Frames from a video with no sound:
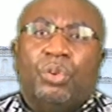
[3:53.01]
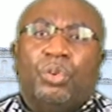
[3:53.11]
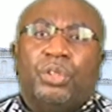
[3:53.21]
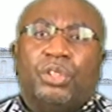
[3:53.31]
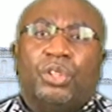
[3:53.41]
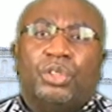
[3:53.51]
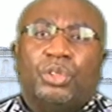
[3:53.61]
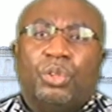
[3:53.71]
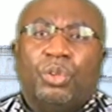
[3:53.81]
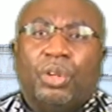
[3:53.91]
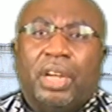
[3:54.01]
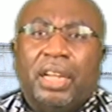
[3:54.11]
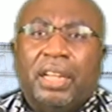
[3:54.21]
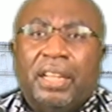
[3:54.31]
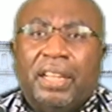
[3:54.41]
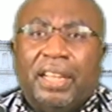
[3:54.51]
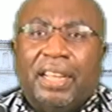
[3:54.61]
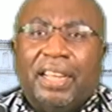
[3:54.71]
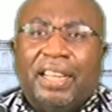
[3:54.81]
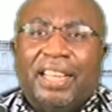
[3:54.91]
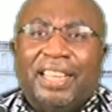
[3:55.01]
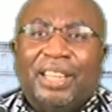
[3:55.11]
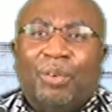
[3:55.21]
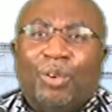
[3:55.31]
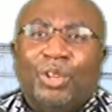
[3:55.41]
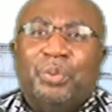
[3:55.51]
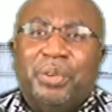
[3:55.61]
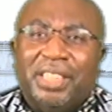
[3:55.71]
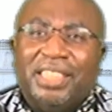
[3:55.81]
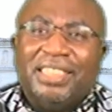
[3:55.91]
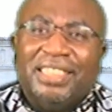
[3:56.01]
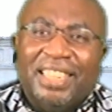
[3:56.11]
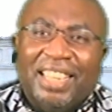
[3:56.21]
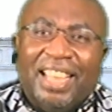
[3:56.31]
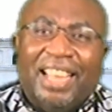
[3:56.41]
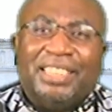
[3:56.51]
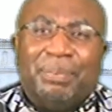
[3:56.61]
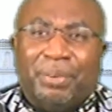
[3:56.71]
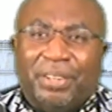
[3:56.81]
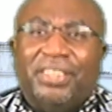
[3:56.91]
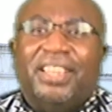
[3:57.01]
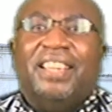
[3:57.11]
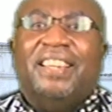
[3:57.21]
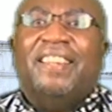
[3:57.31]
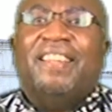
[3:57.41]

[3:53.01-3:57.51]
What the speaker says: who is also an award-winning entrepreneur,